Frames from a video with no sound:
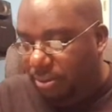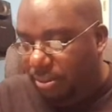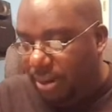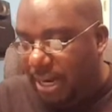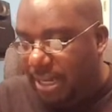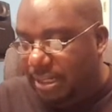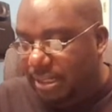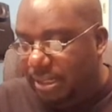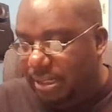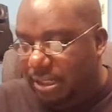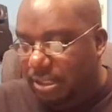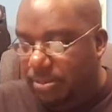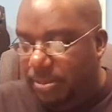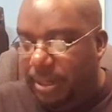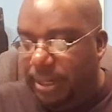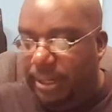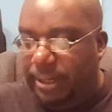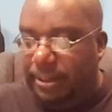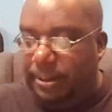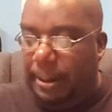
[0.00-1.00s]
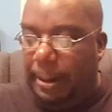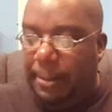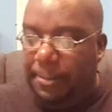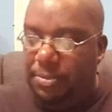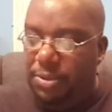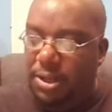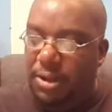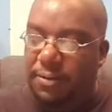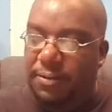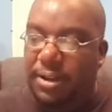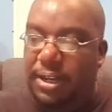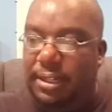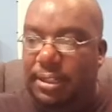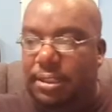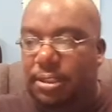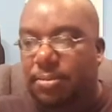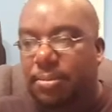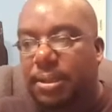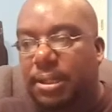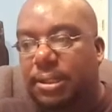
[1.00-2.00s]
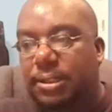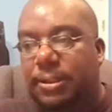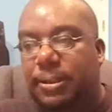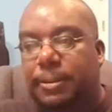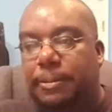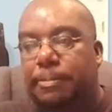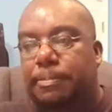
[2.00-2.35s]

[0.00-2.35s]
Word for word: righteous man availeth much.